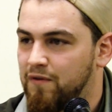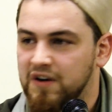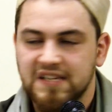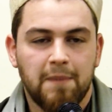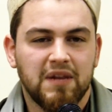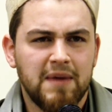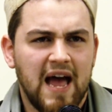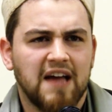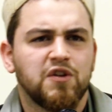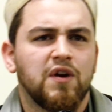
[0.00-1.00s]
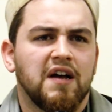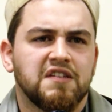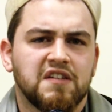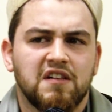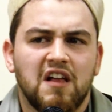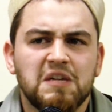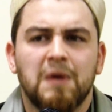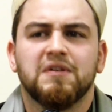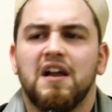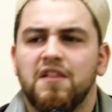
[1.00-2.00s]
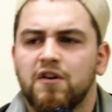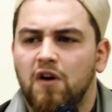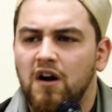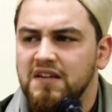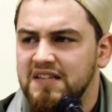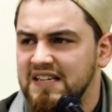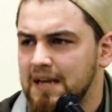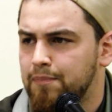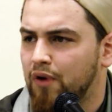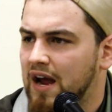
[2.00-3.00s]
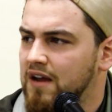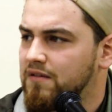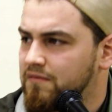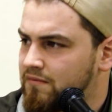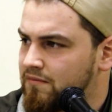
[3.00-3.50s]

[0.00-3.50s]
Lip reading: For example, let me ask you guys, does Allah subhanahu wa ta'ala in the Quran, does He say pray?